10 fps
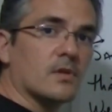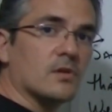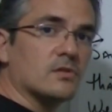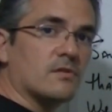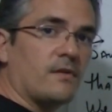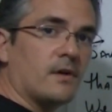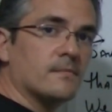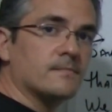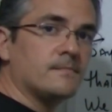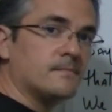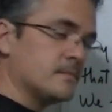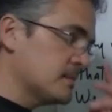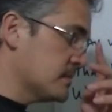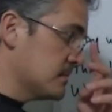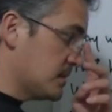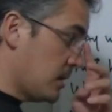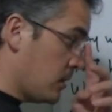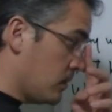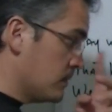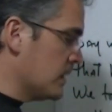Good so far?
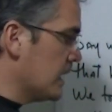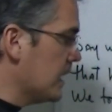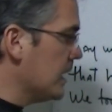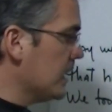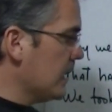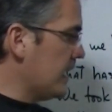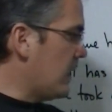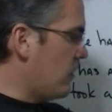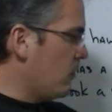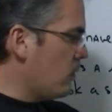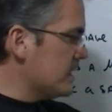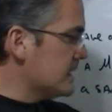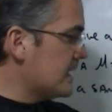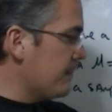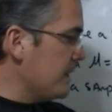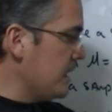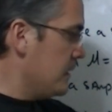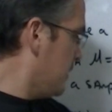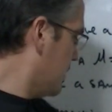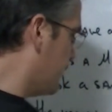So now what does that
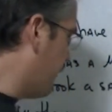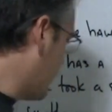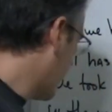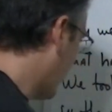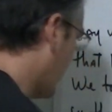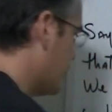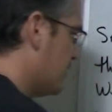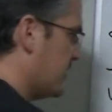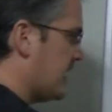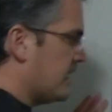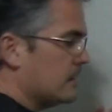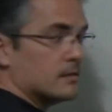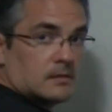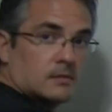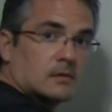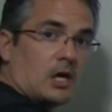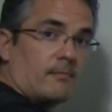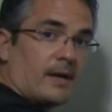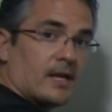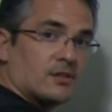mean for the question that our
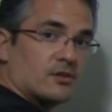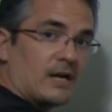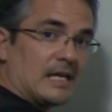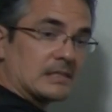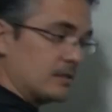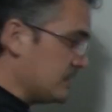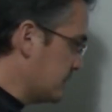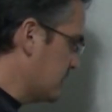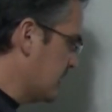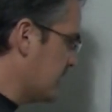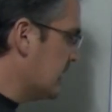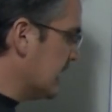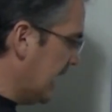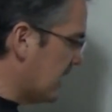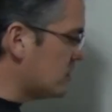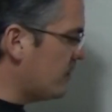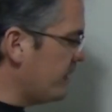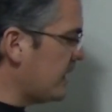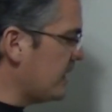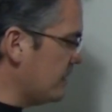manager asked us? Has there
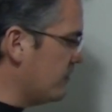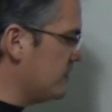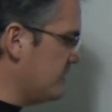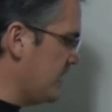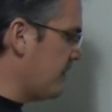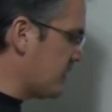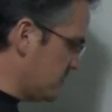been an increase in the amount of